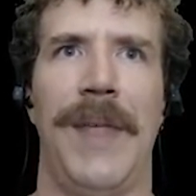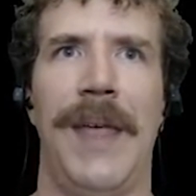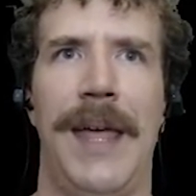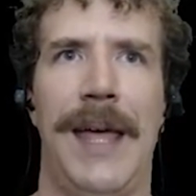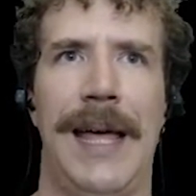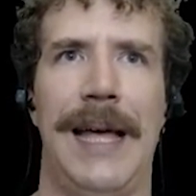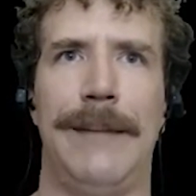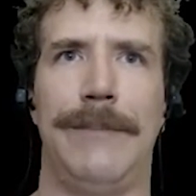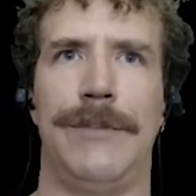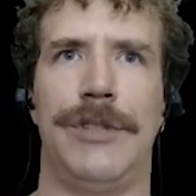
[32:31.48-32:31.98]

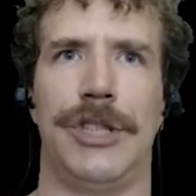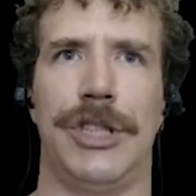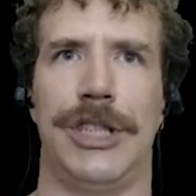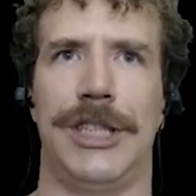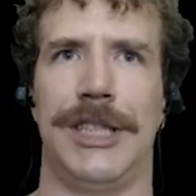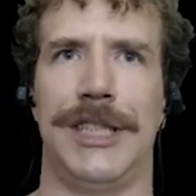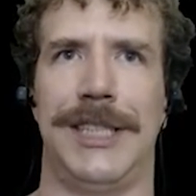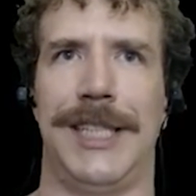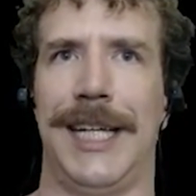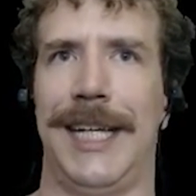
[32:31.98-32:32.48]
I'm
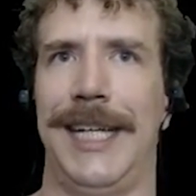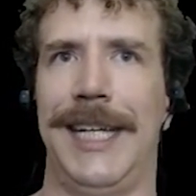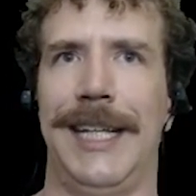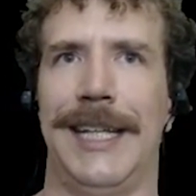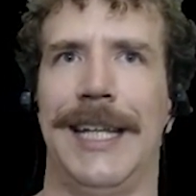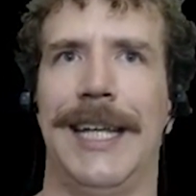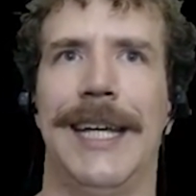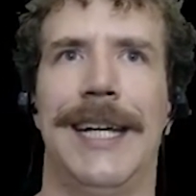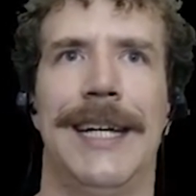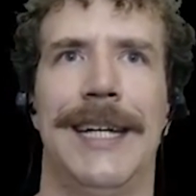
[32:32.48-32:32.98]
just
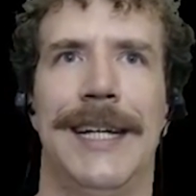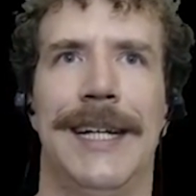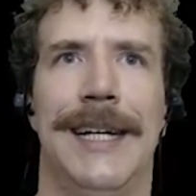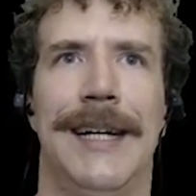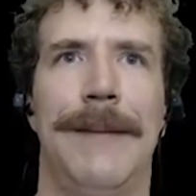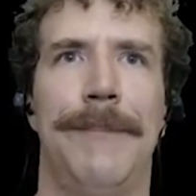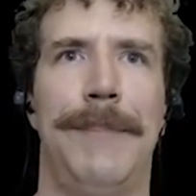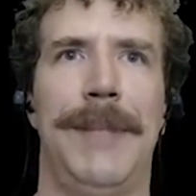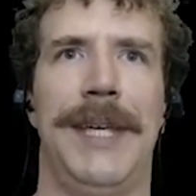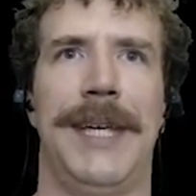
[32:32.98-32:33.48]
saying,
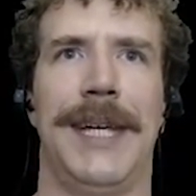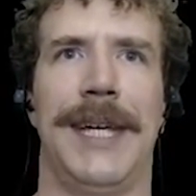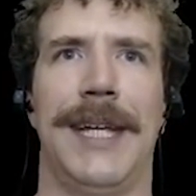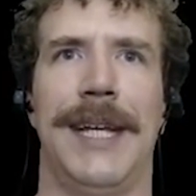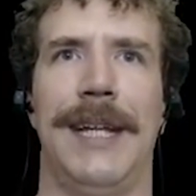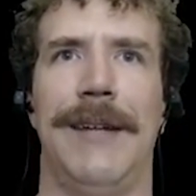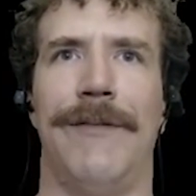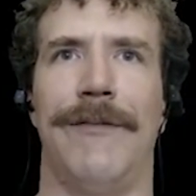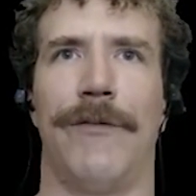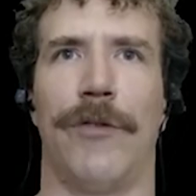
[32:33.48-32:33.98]
being
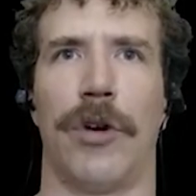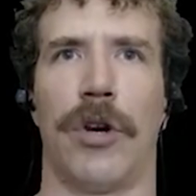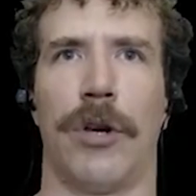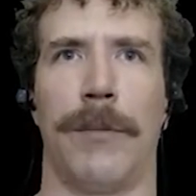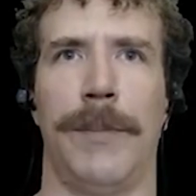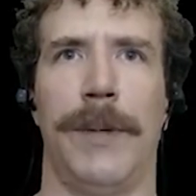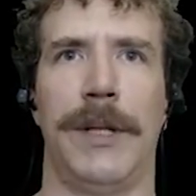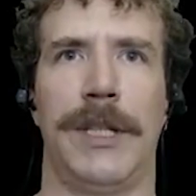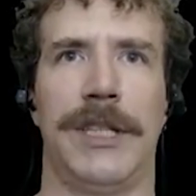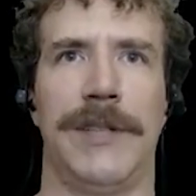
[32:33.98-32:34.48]
an
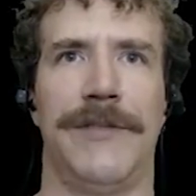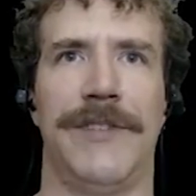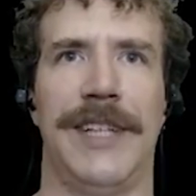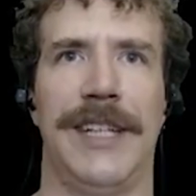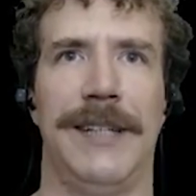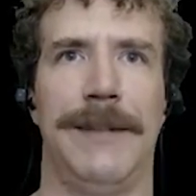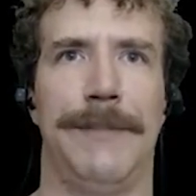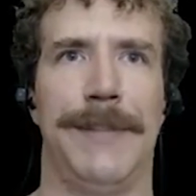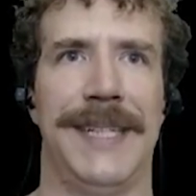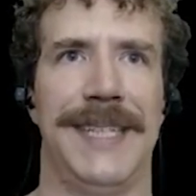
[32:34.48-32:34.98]
informative
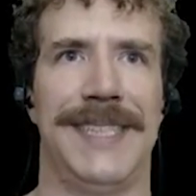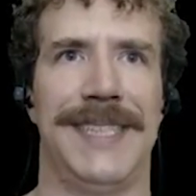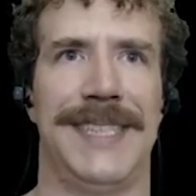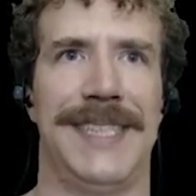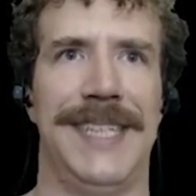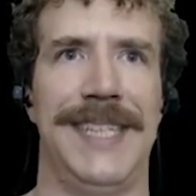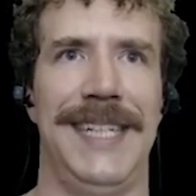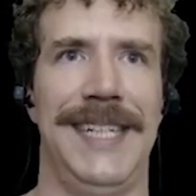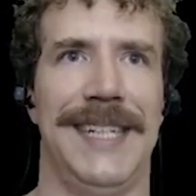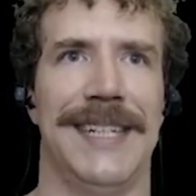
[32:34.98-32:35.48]

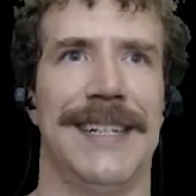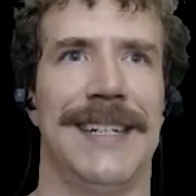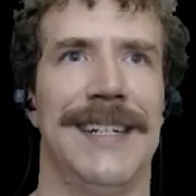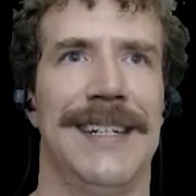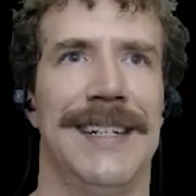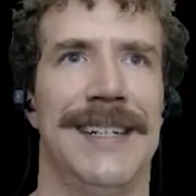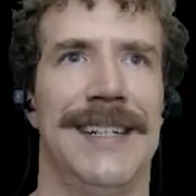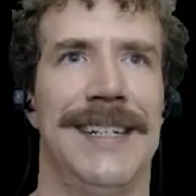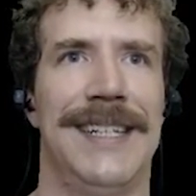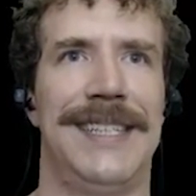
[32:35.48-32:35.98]
NPC
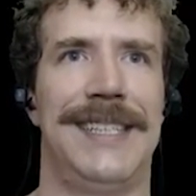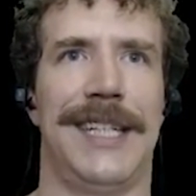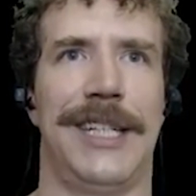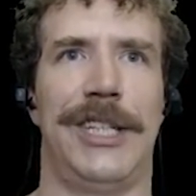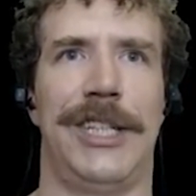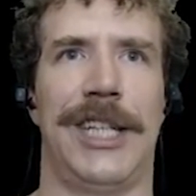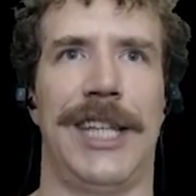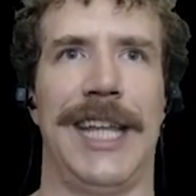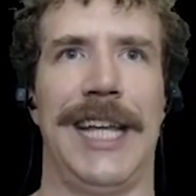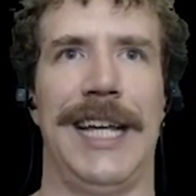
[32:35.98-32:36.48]
is
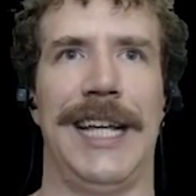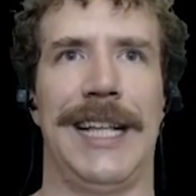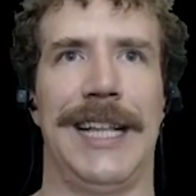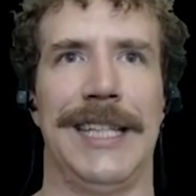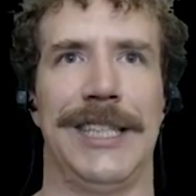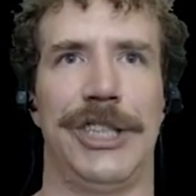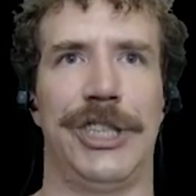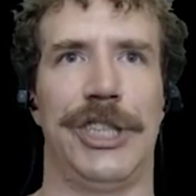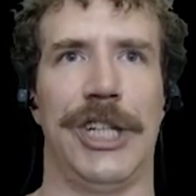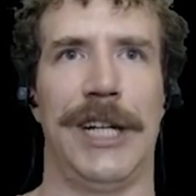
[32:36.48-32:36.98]
such a
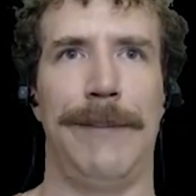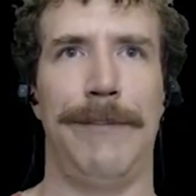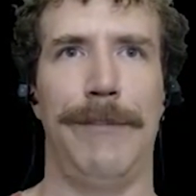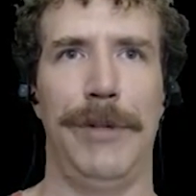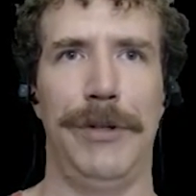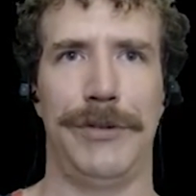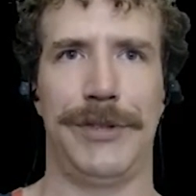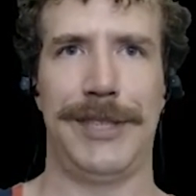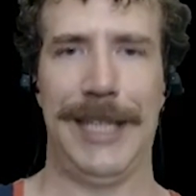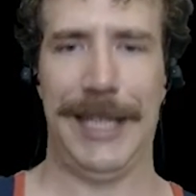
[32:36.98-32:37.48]
thankless job
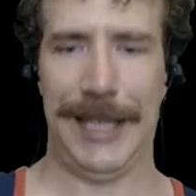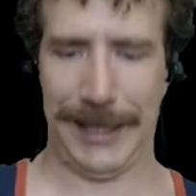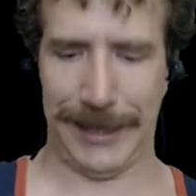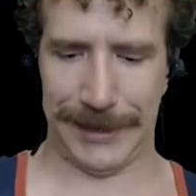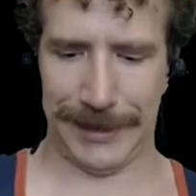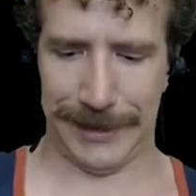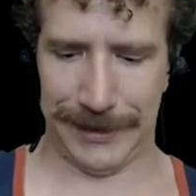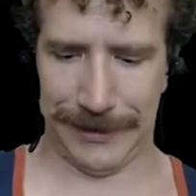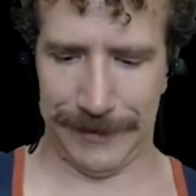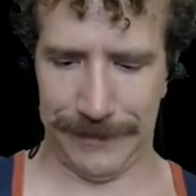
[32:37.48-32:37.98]
most
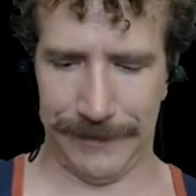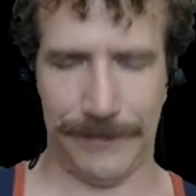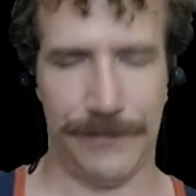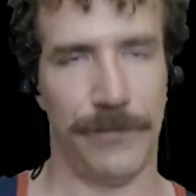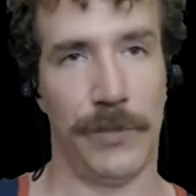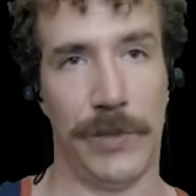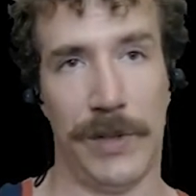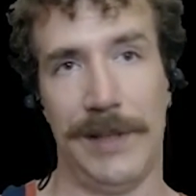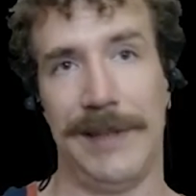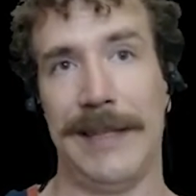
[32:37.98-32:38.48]
days.
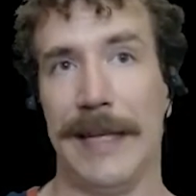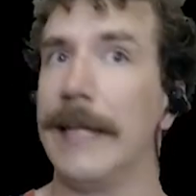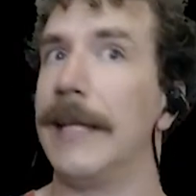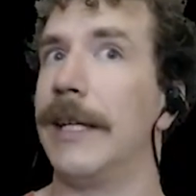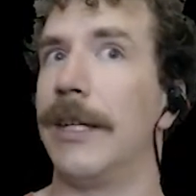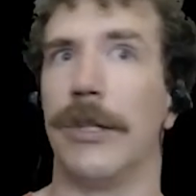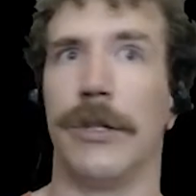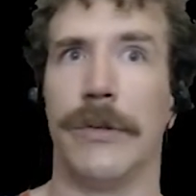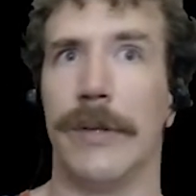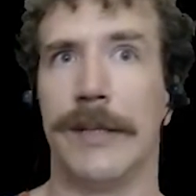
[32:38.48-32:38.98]
Well, thank
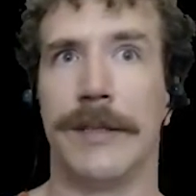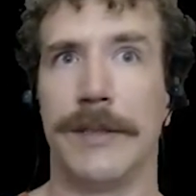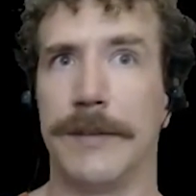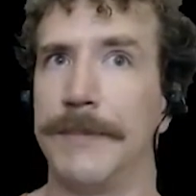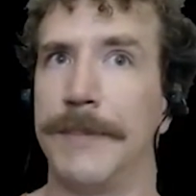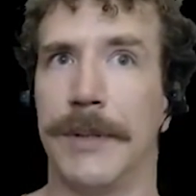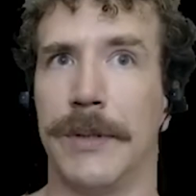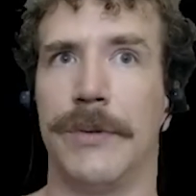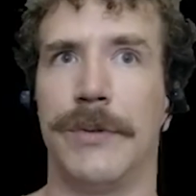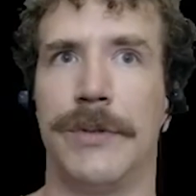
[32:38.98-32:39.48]
you, I
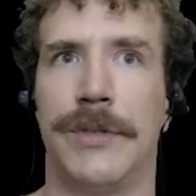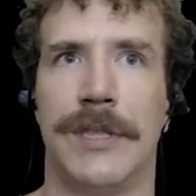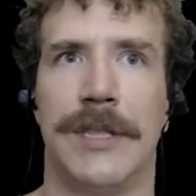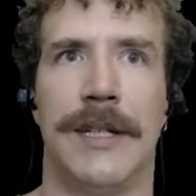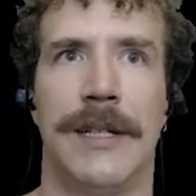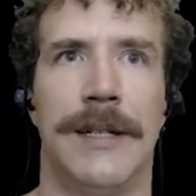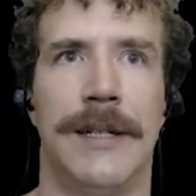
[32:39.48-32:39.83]
suppose.